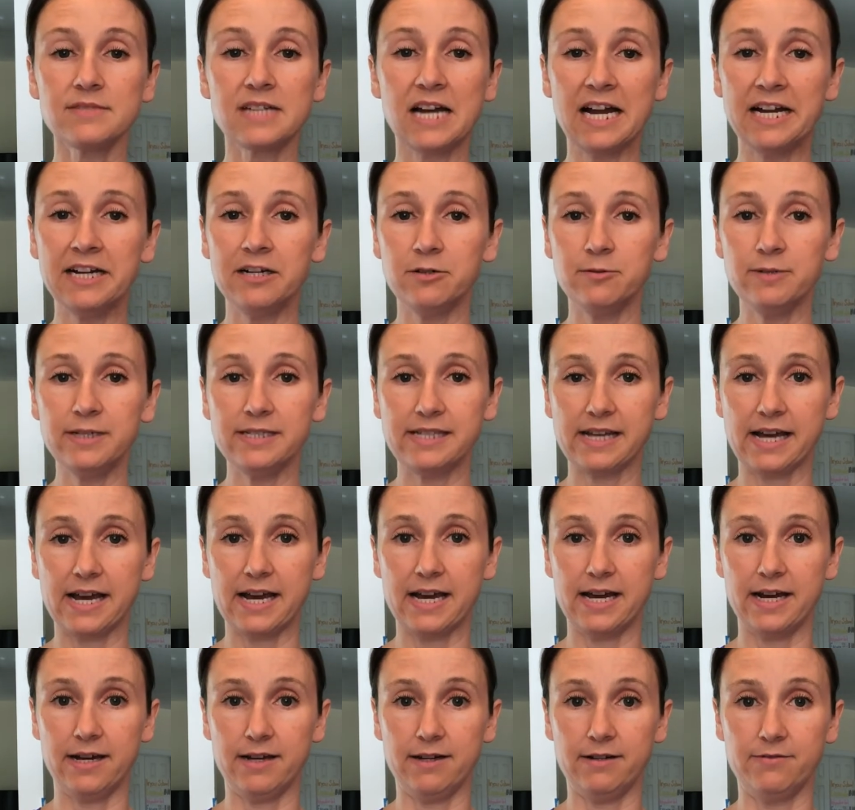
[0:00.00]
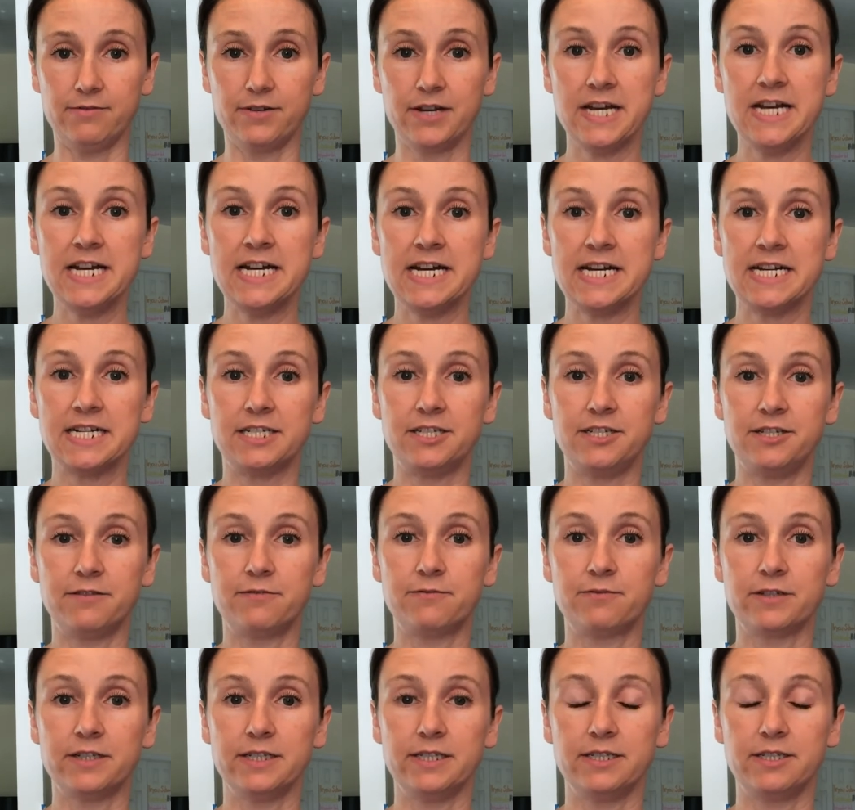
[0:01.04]
I always have
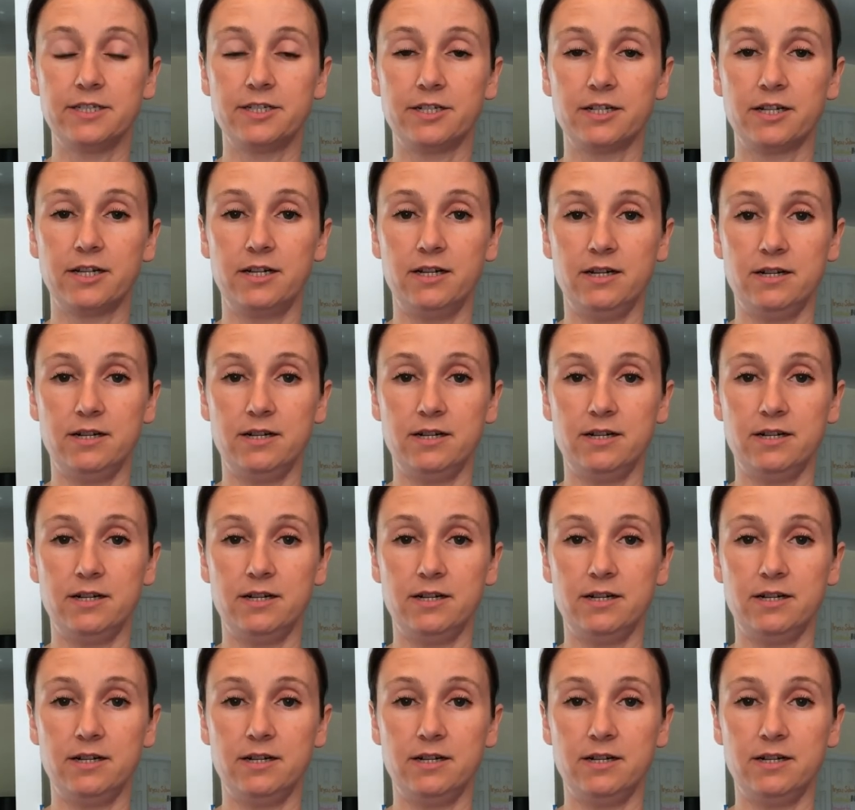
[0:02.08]
different,